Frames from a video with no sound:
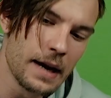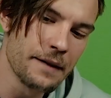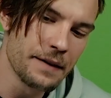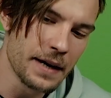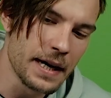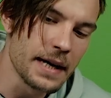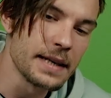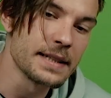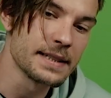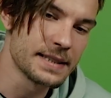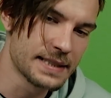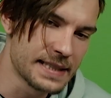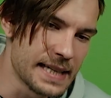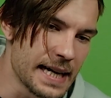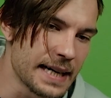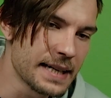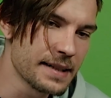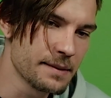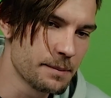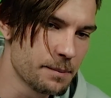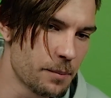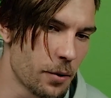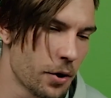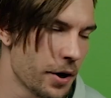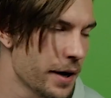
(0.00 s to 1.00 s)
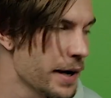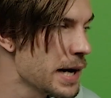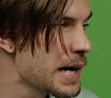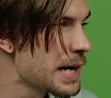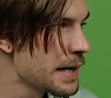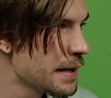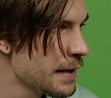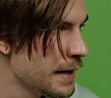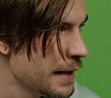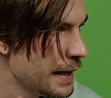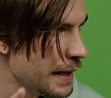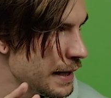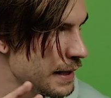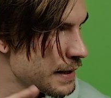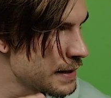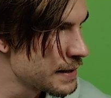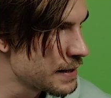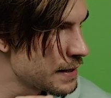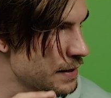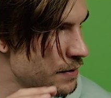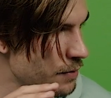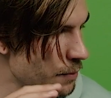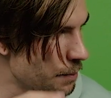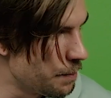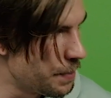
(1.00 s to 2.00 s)
I think second point, it's
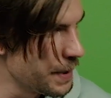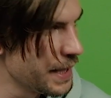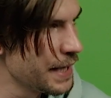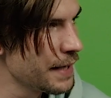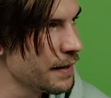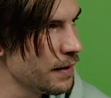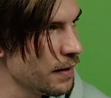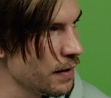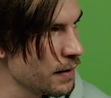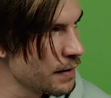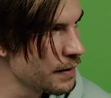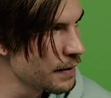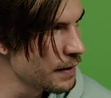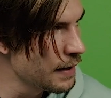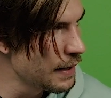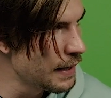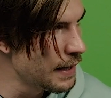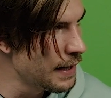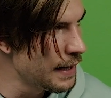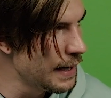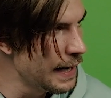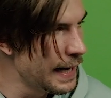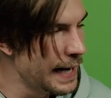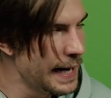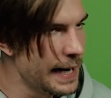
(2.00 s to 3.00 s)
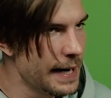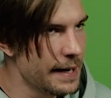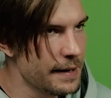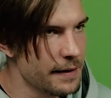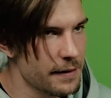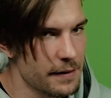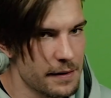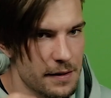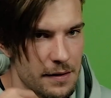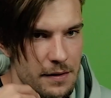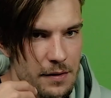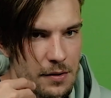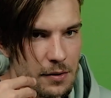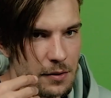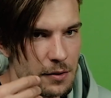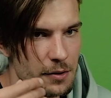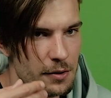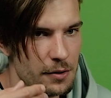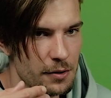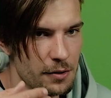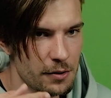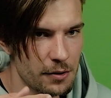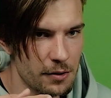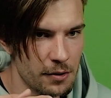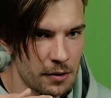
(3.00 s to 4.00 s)
to build and
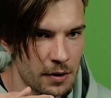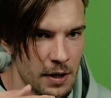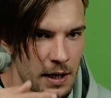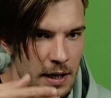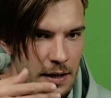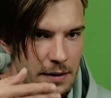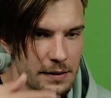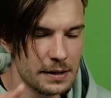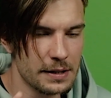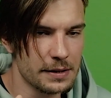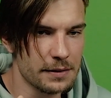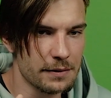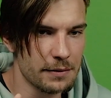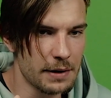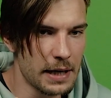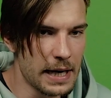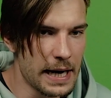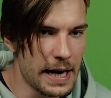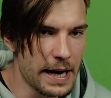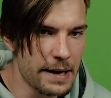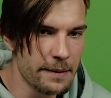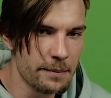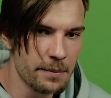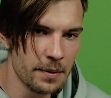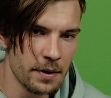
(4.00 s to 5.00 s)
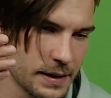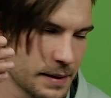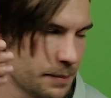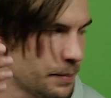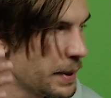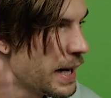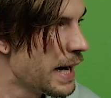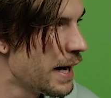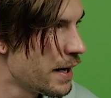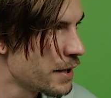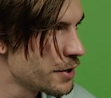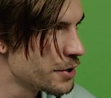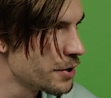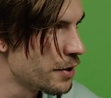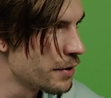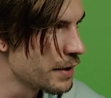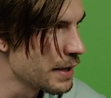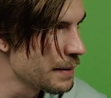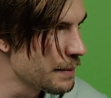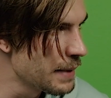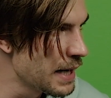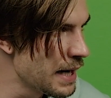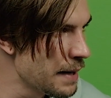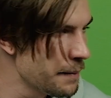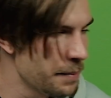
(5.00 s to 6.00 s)
to describe the buyer journey
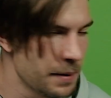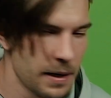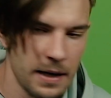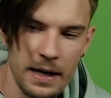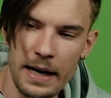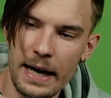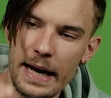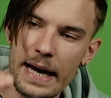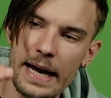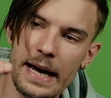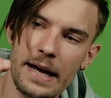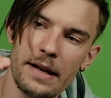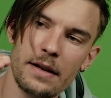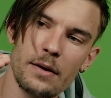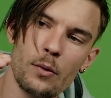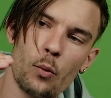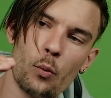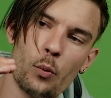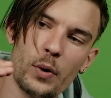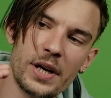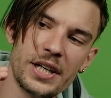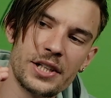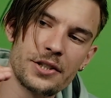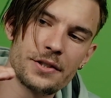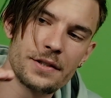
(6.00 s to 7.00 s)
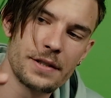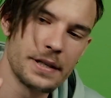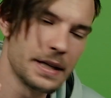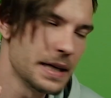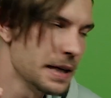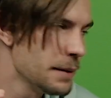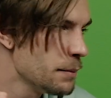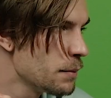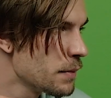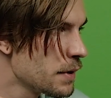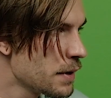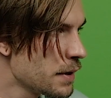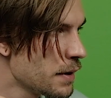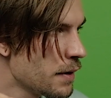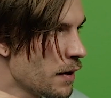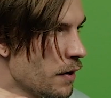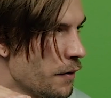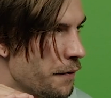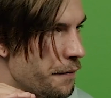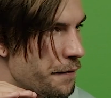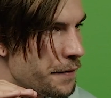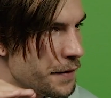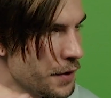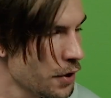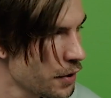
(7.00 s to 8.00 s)
map and which team
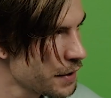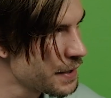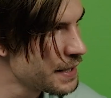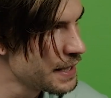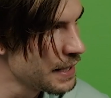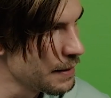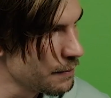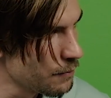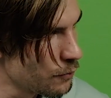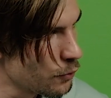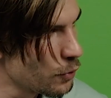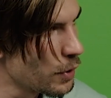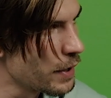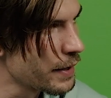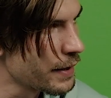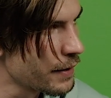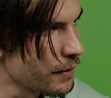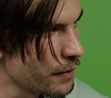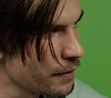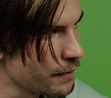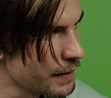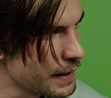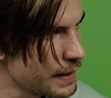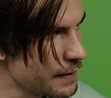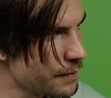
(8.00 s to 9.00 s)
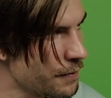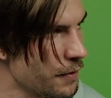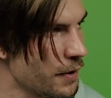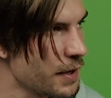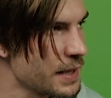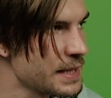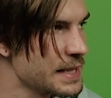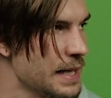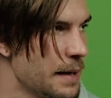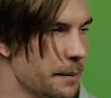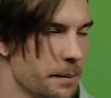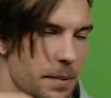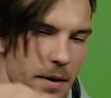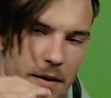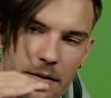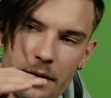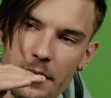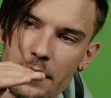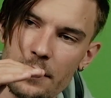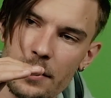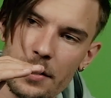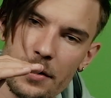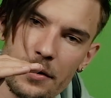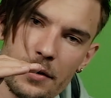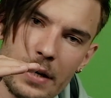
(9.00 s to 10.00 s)
of your team work on it. For example,
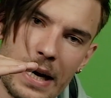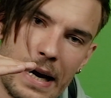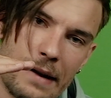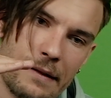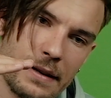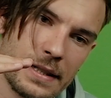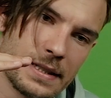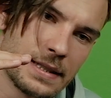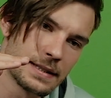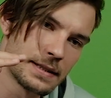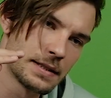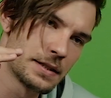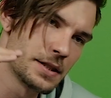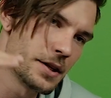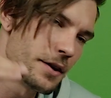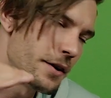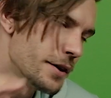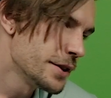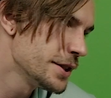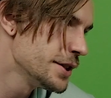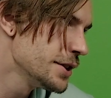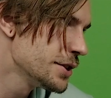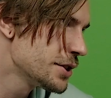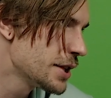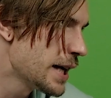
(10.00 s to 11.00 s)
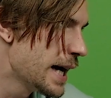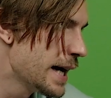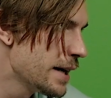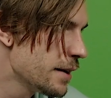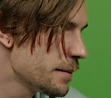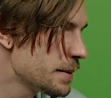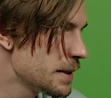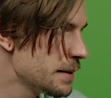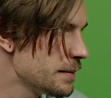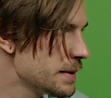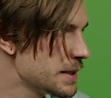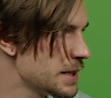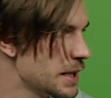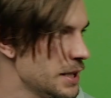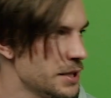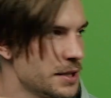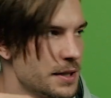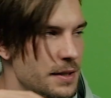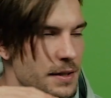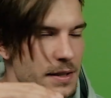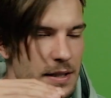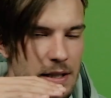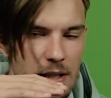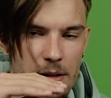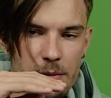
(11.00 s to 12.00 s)
do you have a search engine
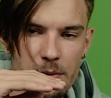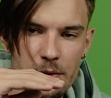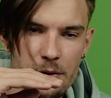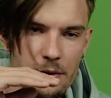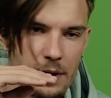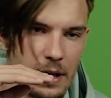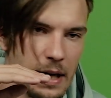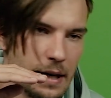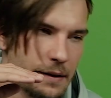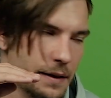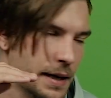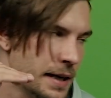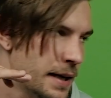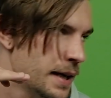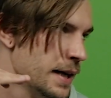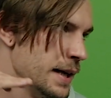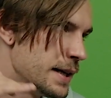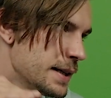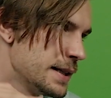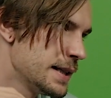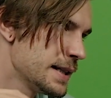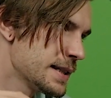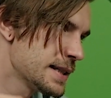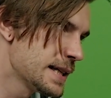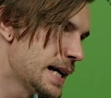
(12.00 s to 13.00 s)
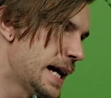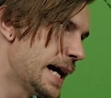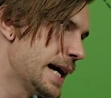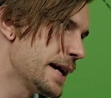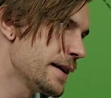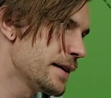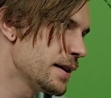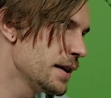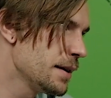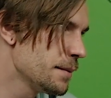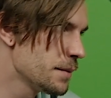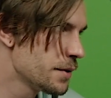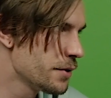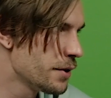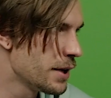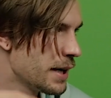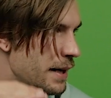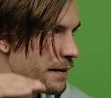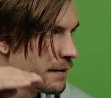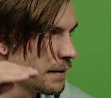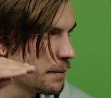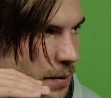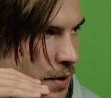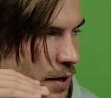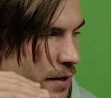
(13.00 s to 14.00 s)
optimization team? Do you have a design team? Do you
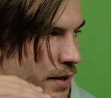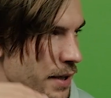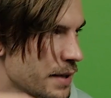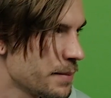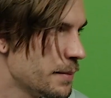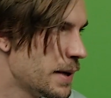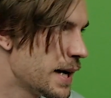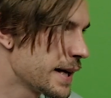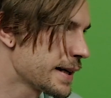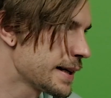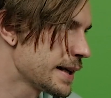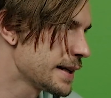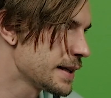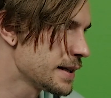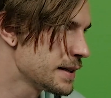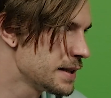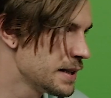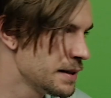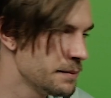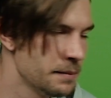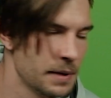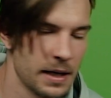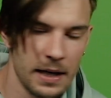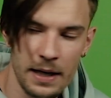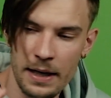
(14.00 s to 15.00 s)
have a product marketing team?